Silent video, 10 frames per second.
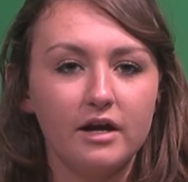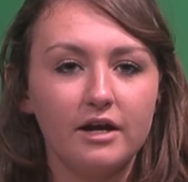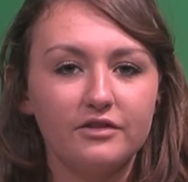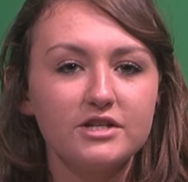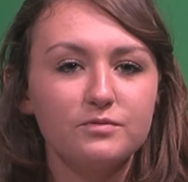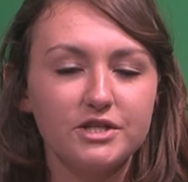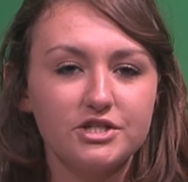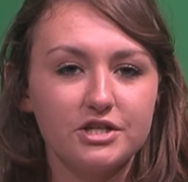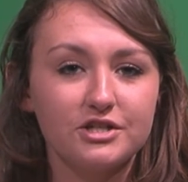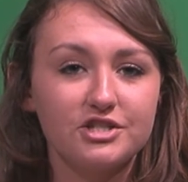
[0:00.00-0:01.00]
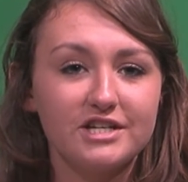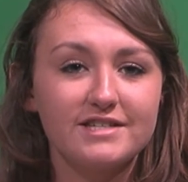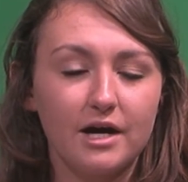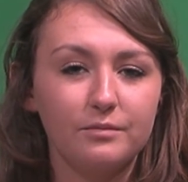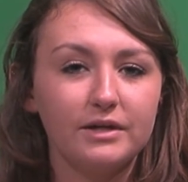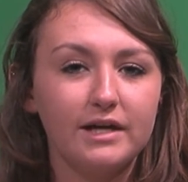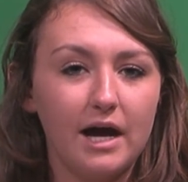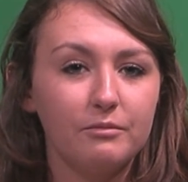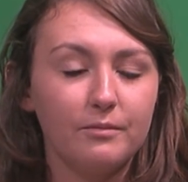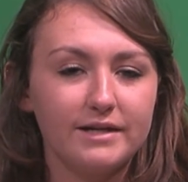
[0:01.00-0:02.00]
This research is now being
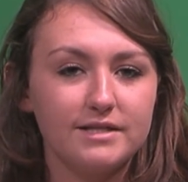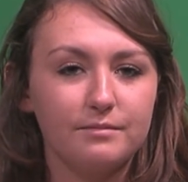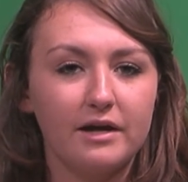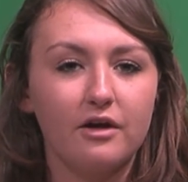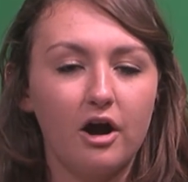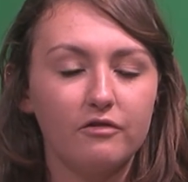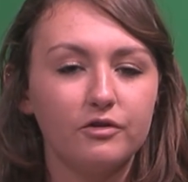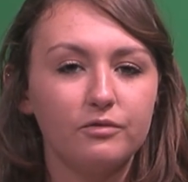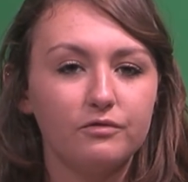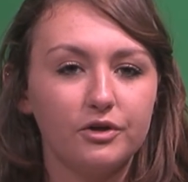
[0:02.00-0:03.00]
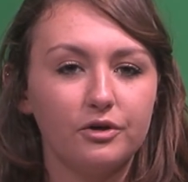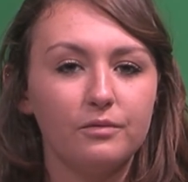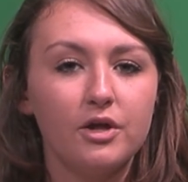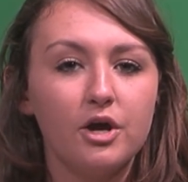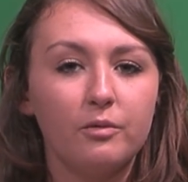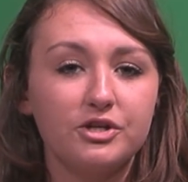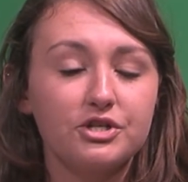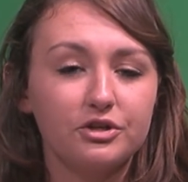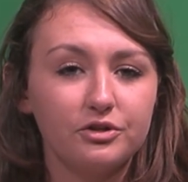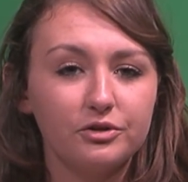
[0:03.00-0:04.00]
complemented by the Harvard Review, which
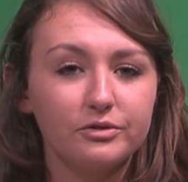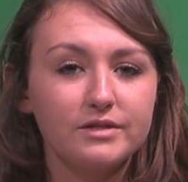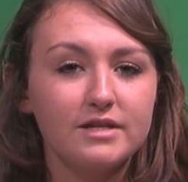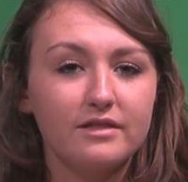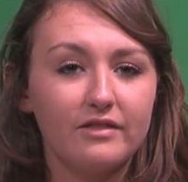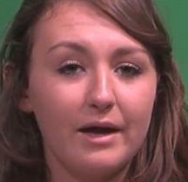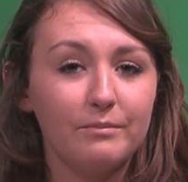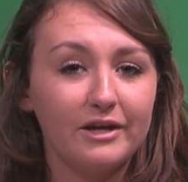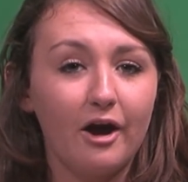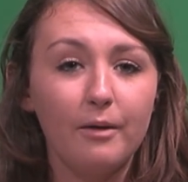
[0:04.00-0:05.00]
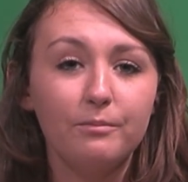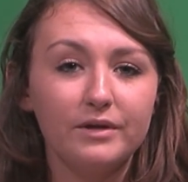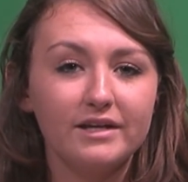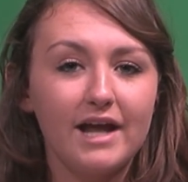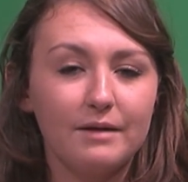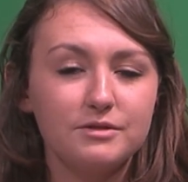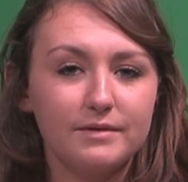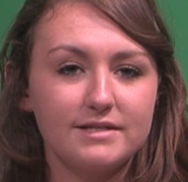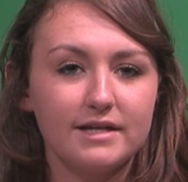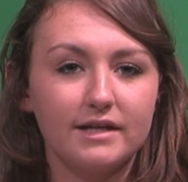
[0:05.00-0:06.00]
concludes that being upbeat and
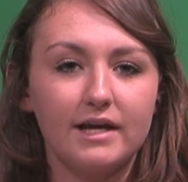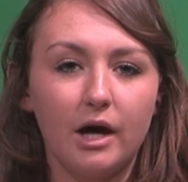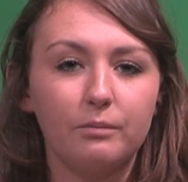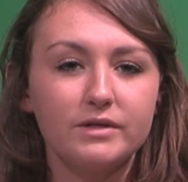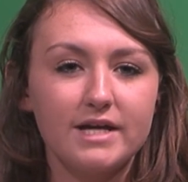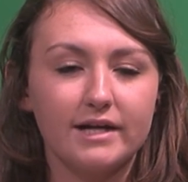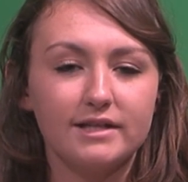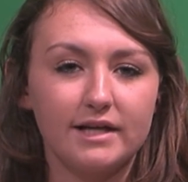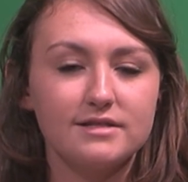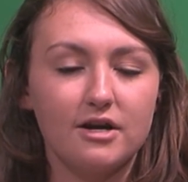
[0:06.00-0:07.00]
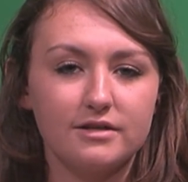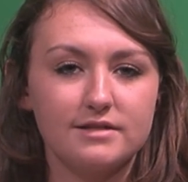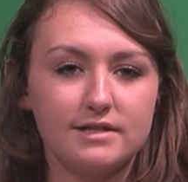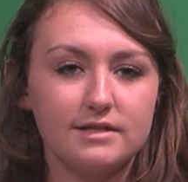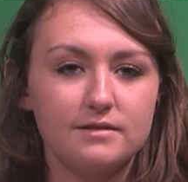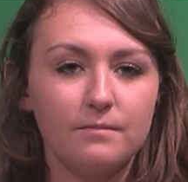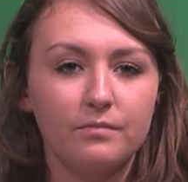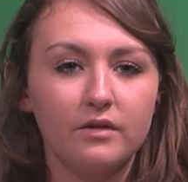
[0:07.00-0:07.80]
optimistic can help protect against heart disease.